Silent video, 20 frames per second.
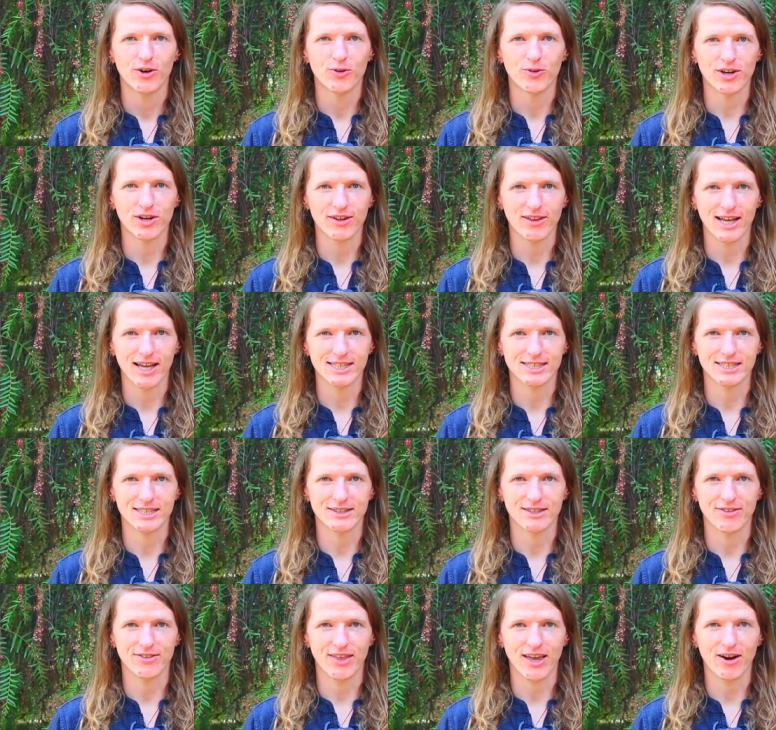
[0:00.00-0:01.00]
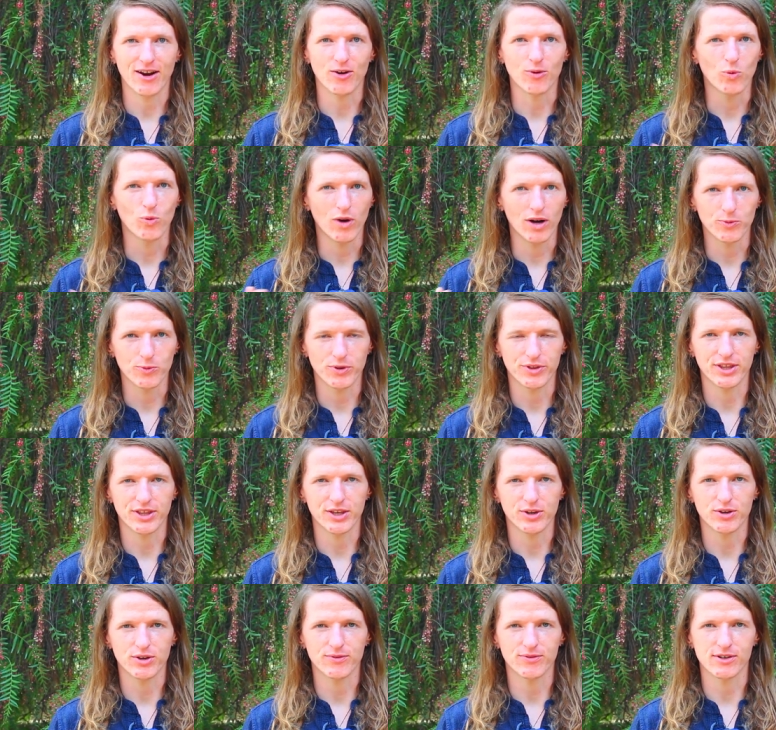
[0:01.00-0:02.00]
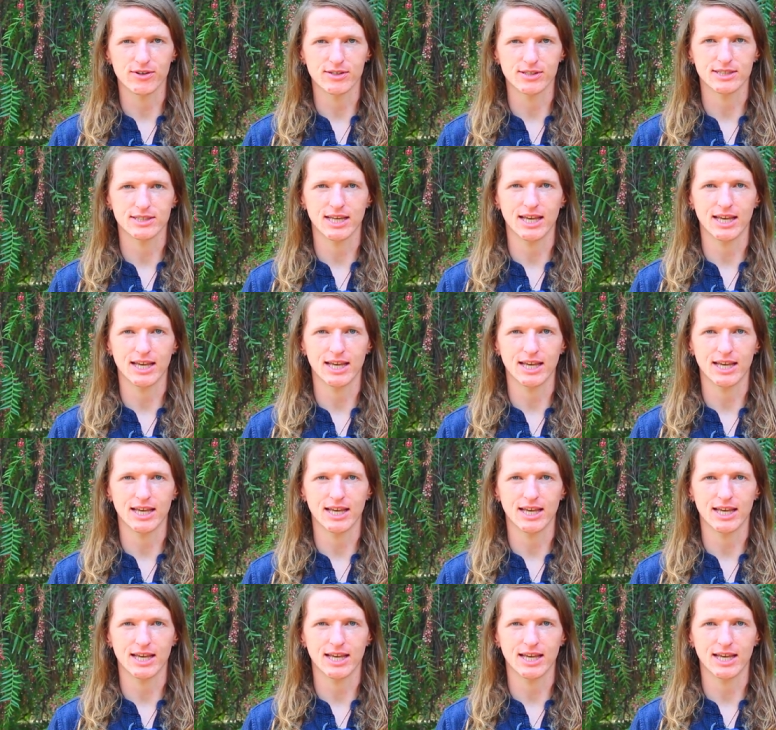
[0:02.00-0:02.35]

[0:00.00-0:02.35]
realizing that they are one with the universe